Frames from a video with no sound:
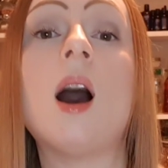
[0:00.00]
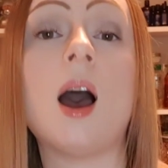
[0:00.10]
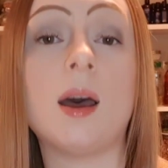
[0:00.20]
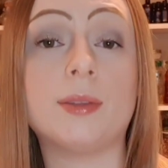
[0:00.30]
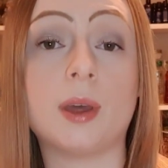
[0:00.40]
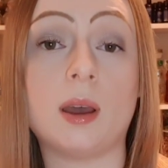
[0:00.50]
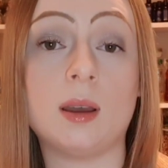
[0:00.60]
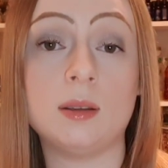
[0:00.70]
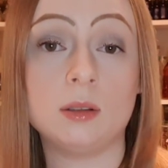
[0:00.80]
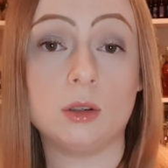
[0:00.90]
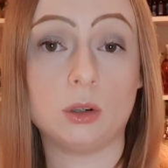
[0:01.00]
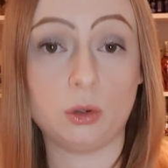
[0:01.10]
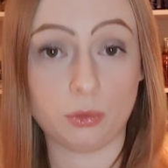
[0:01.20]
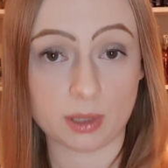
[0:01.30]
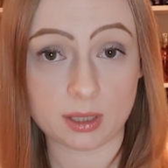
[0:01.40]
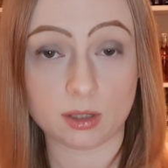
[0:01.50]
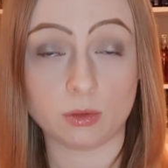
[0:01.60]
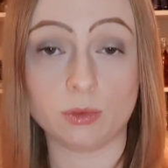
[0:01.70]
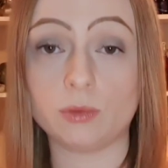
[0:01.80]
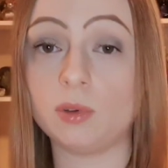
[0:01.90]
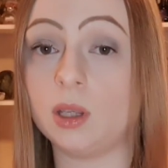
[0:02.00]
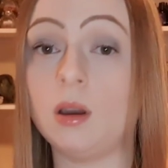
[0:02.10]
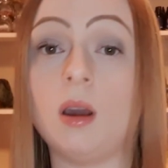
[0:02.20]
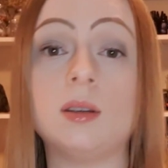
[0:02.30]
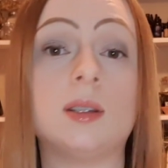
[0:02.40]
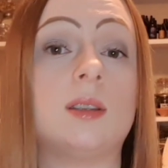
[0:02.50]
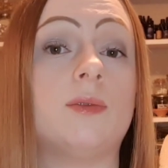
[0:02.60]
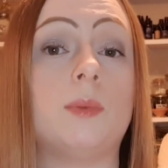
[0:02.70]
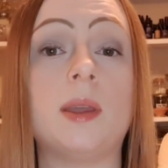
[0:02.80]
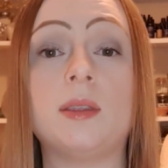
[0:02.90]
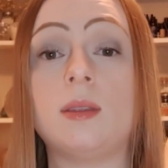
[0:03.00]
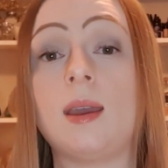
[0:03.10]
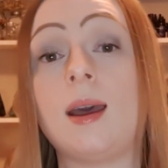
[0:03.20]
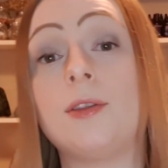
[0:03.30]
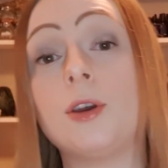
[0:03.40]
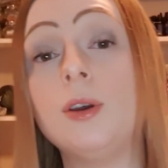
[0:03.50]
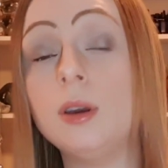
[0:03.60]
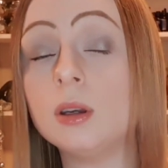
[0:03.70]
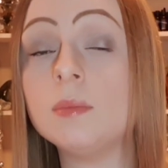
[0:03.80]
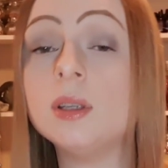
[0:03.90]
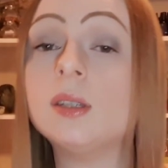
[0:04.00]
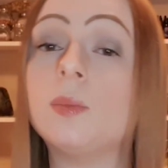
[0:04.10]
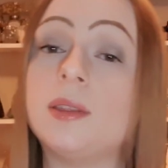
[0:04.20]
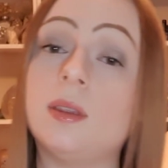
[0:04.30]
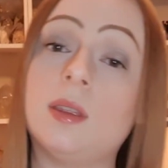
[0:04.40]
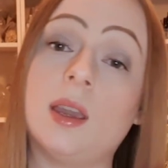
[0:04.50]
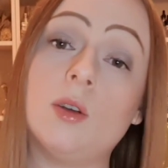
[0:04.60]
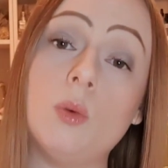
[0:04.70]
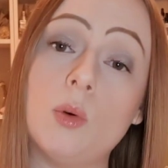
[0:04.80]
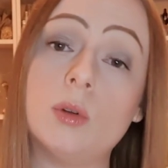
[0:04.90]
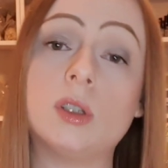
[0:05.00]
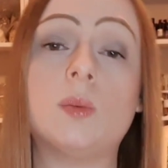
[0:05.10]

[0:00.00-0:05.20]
other crystals, regardless of whether they're other Herkimers, whether they're quartz,